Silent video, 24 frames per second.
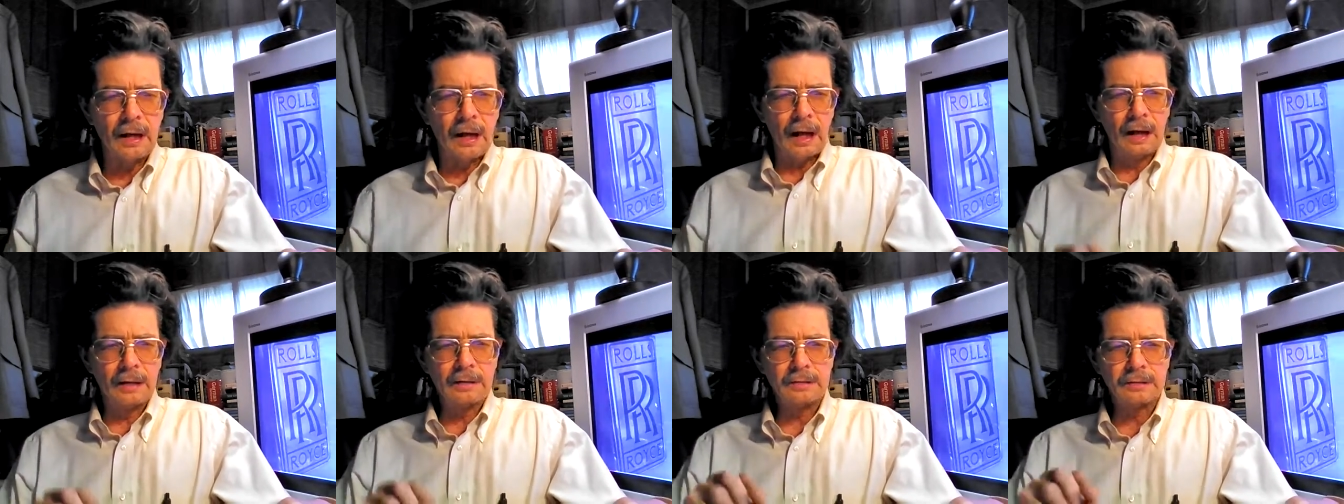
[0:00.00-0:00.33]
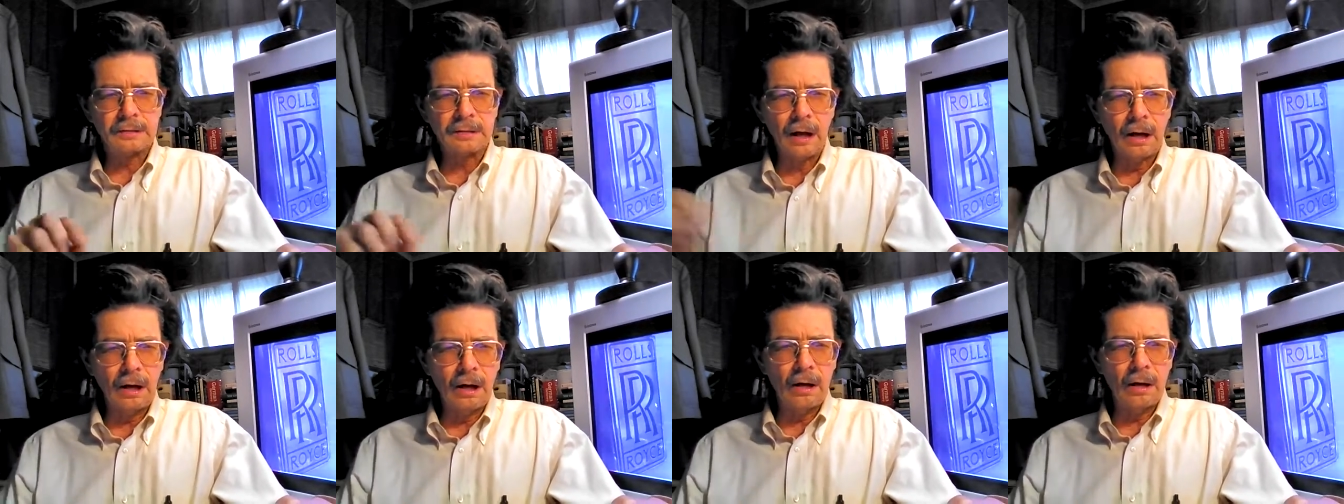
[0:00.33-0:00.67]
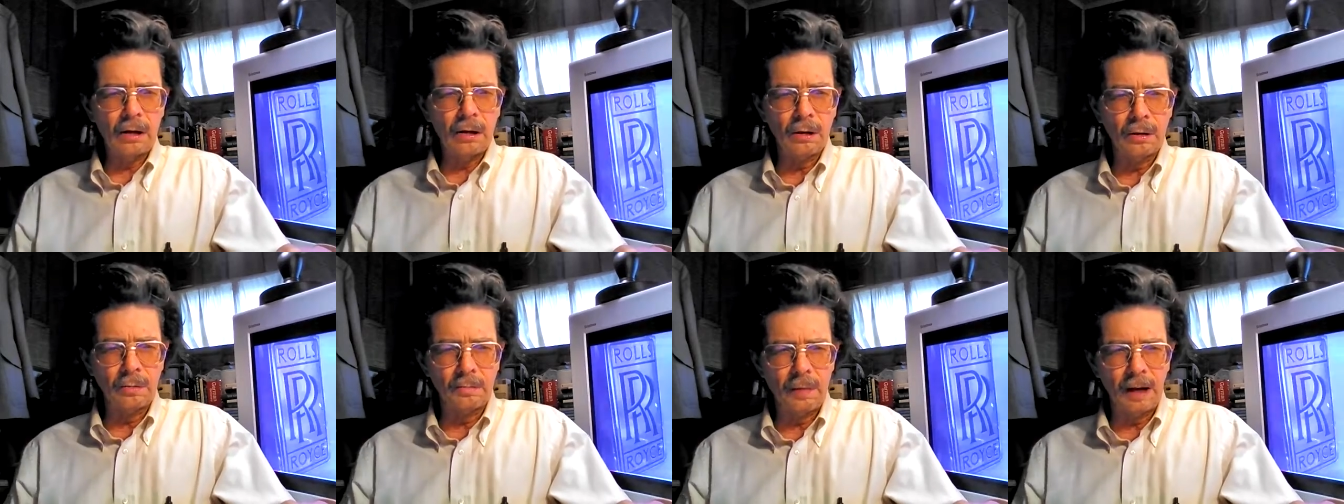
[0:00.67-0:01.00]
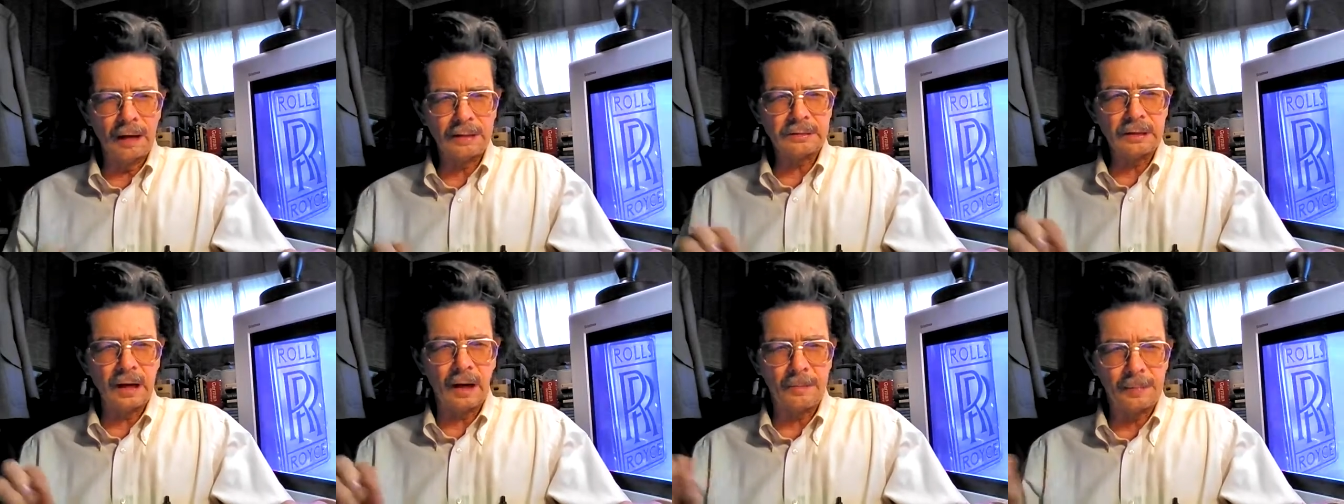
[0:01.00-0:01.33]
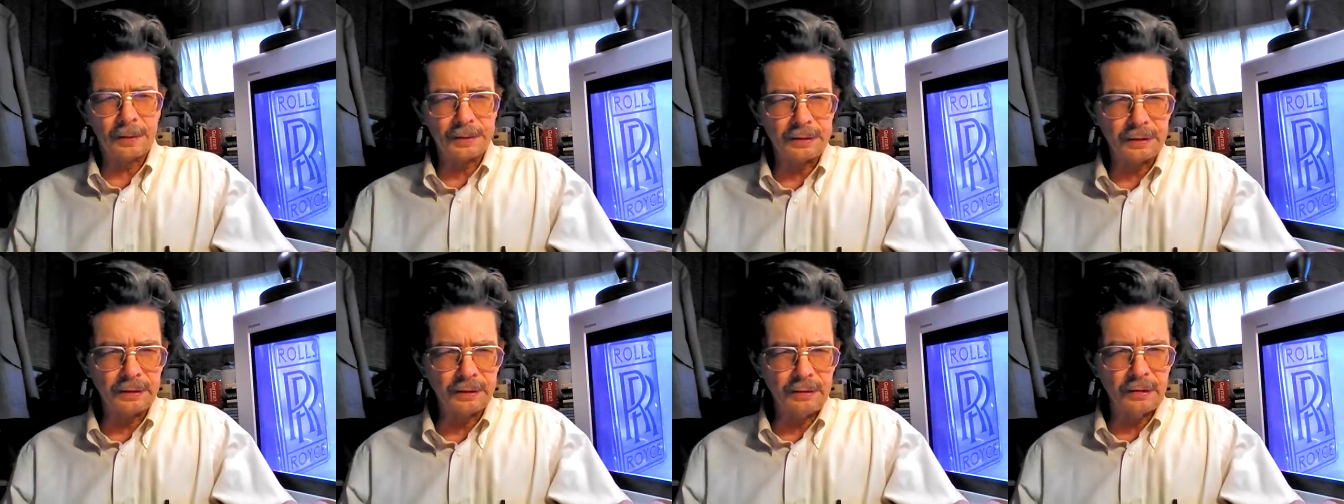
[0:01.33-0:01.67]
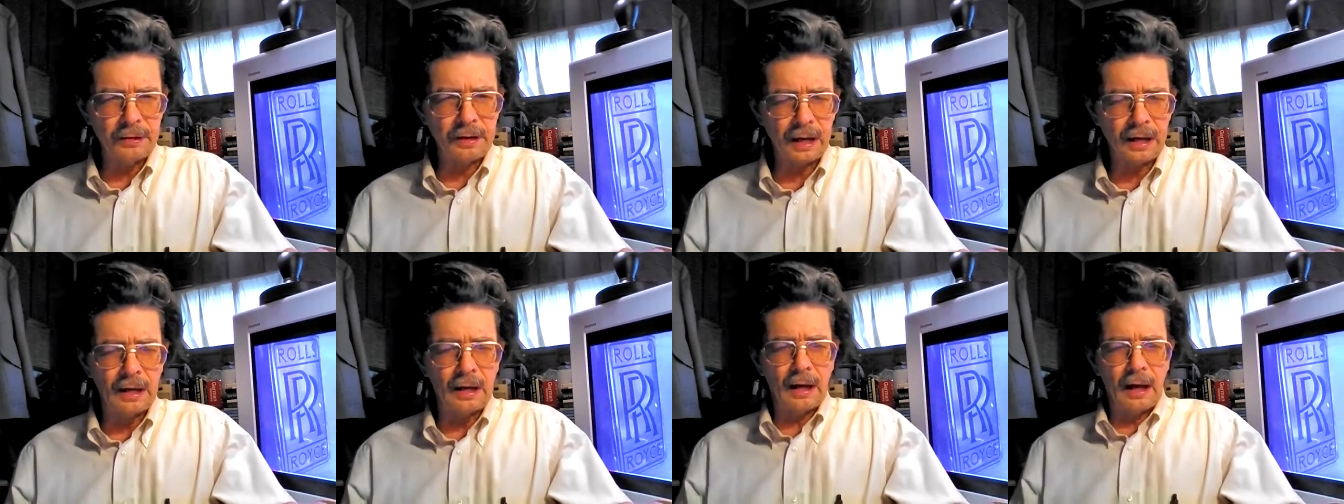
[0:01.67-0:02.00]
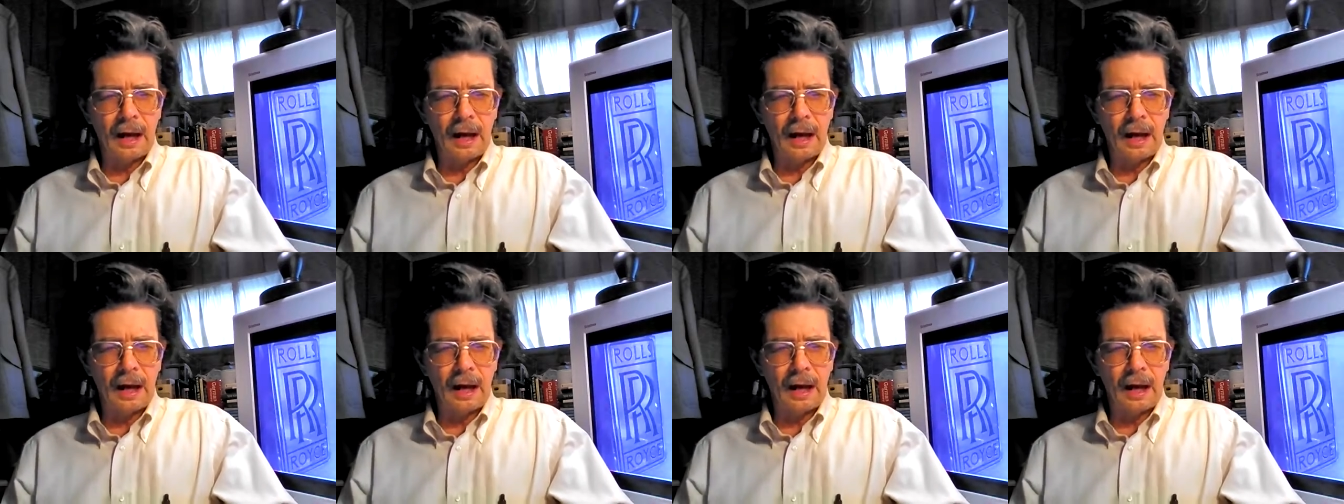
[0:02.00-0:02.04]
and so much opportunity